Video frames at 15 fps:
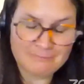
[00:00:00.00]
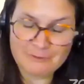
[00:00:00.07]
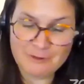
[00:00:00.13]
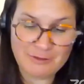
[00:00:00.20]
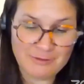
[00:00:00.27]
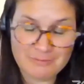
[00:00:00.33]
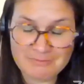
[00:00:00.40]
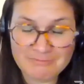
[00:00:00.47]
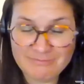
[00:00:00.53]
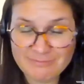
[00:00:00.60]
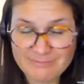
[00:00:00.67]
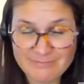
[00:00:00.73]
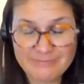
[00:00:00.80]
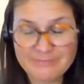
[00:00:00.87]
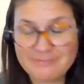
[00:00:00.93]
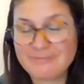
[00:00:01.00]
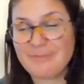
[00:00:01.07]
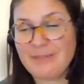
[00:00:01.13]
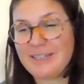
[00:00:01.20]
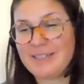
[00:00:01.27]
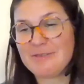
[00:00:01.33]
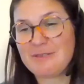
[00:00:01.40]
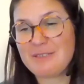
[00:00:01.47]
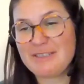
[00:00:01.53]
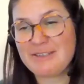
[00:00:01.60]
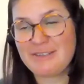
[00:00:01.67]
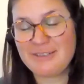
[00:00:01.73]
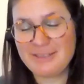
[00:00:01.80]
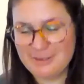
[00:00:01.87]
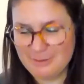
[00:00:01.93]
for many
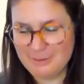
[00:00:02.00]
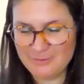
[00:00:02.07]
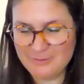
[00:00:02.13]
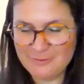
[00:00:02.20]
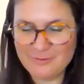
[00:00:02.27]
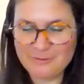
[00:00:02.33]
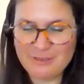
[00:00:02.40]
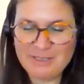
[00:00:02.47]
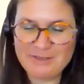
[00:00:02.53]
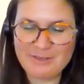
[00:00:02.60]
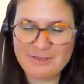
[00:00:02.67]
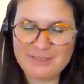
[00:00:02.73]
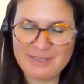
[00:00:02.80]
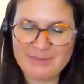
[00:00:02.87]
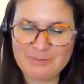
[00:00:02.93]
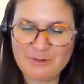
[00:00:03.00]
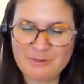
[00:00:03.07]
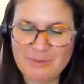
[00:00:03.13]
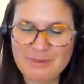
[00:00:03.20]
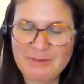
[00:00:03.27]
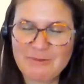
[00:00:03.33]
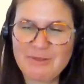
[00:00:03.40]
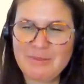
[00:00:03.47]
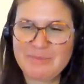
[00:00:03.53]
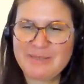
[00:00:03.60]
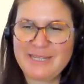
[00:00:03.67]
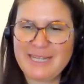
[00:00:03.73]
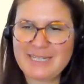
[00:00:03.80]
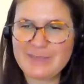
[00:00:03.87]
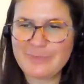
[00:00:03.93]
reasons or reasons that probably will
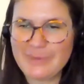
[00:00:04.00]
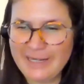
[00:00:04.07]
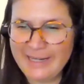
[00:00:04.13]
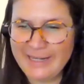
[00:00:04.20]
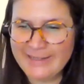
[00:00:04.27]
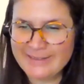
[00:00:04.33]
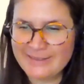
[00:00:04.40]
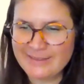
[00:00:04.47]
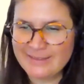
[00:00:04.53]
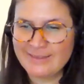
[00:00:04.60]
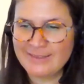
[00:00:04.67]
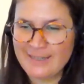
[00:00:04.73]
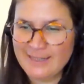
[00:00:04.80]
be explained uh,